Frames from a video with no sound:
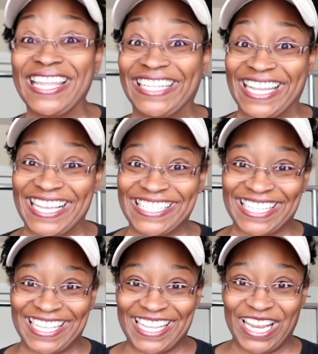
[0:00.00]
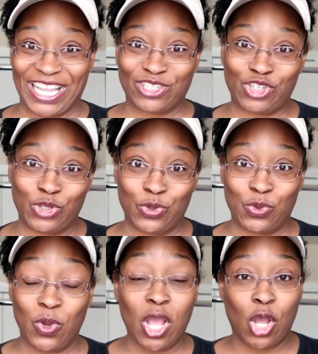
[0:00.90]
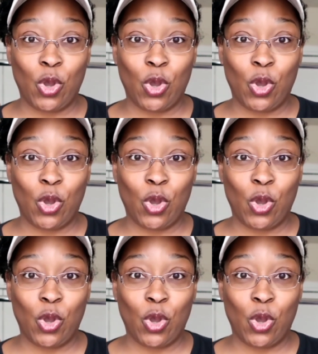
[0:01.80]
let's get into